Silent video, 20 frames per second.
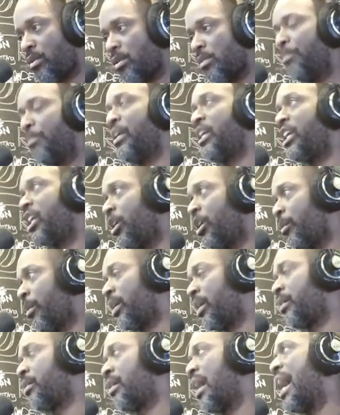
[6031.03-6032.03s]
But anyway,
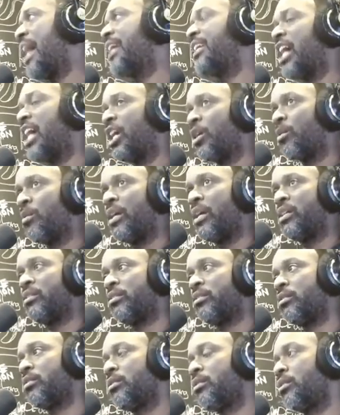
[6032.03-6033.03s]
I digress.
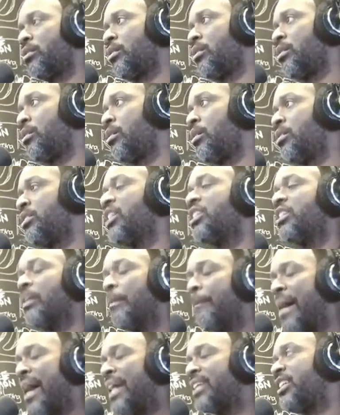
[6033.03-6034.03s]
Just
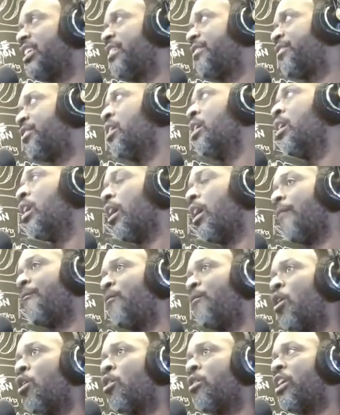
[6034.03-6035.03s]
imagine if a
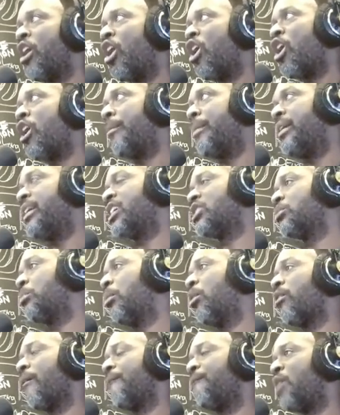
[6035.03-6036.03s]
foreign army that
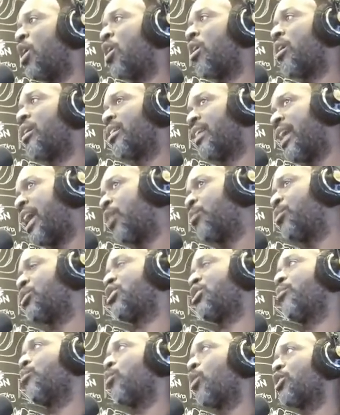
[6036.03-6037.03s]
spoke a foreign language
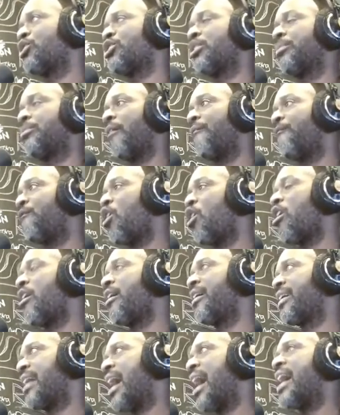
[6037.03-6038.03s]
and worshiped a
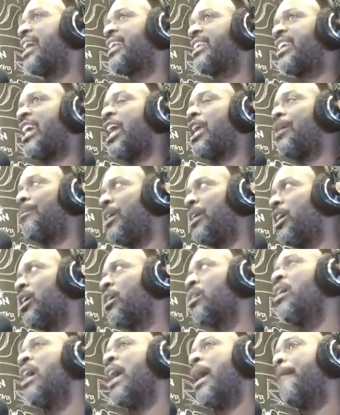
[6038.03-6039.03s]
foreign god came here
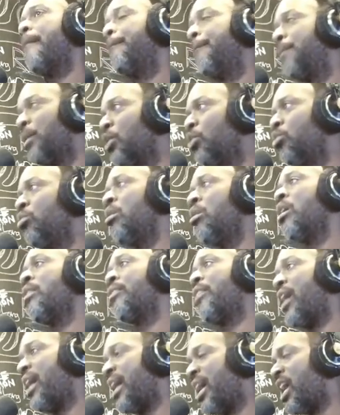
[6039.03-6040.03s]
and blew
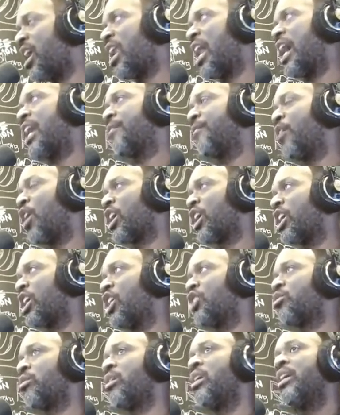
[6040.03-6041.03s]
the hell out of our
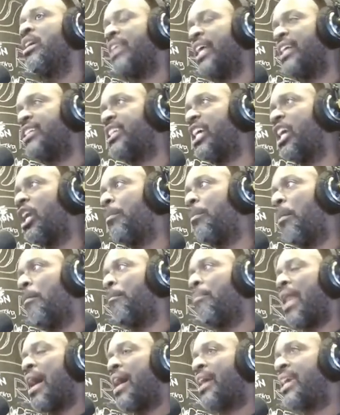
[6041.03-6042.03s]
country. They set up a
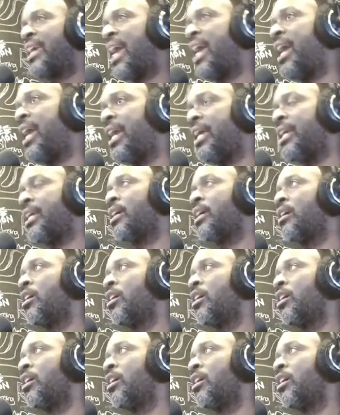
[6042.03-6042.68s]
blockade